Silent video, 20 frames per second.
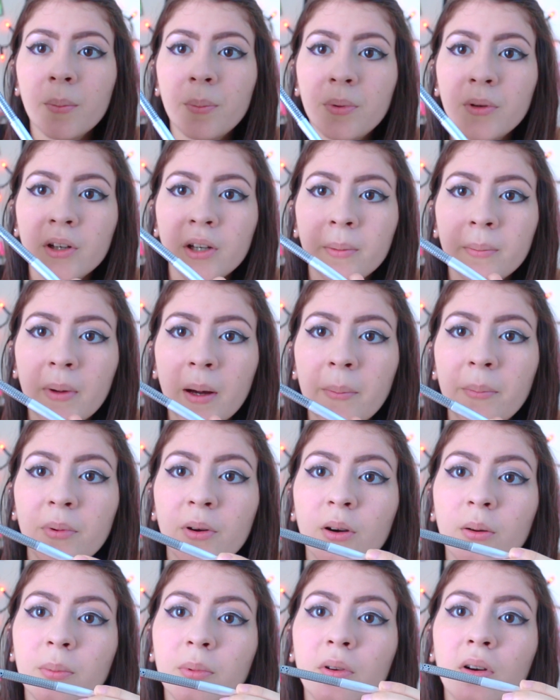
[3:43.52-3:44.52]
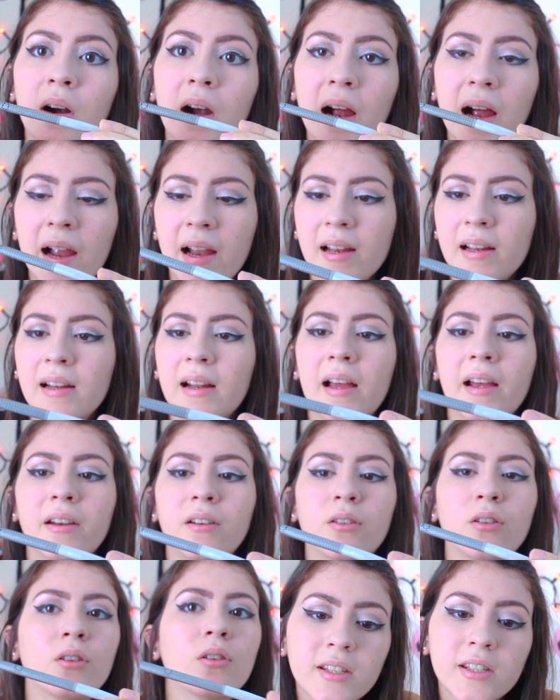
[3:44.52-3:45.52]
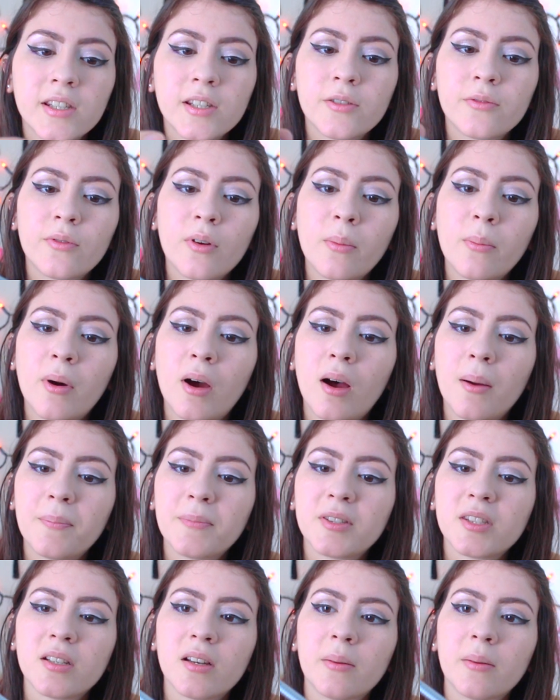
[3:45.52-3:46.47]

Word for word: I'm putting my purple eyeliner. This is from Hot